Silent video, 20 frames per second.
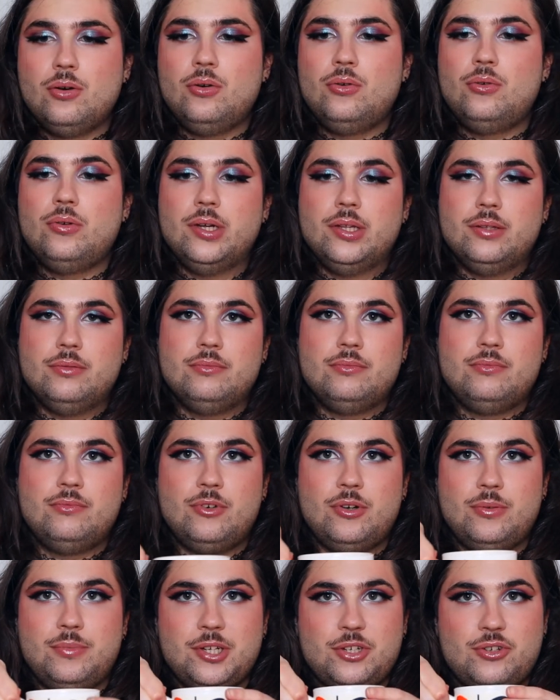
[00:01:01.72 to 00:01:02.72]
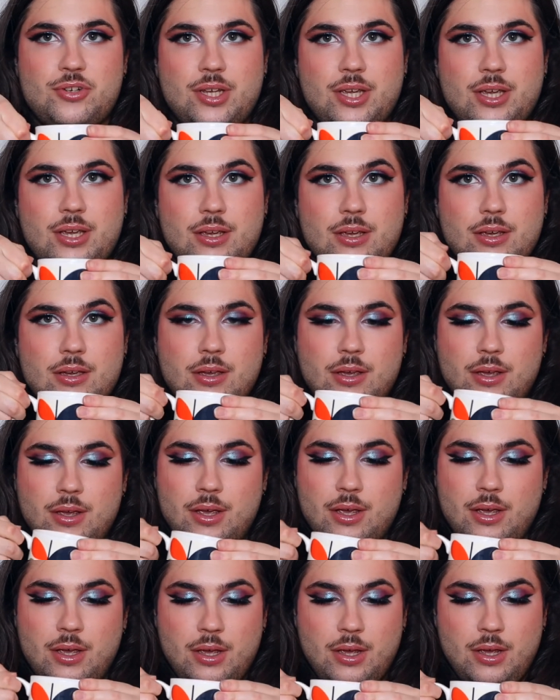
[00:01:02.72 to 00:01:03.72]
Oh, and what am I drinking?
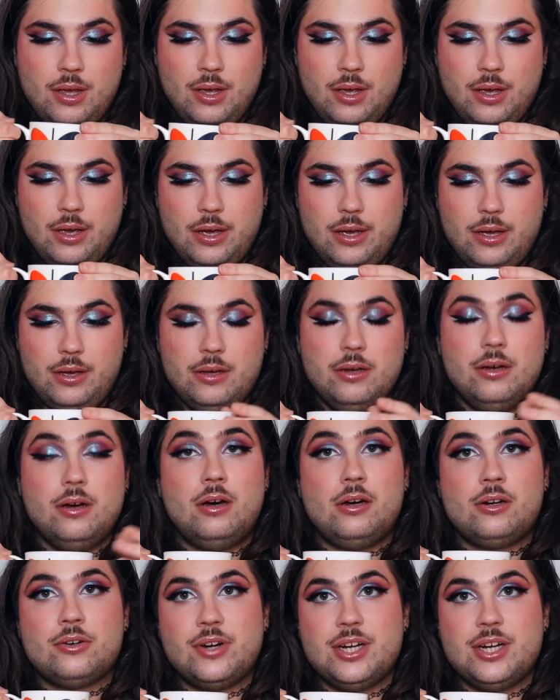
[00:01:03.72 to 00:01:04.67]
Earl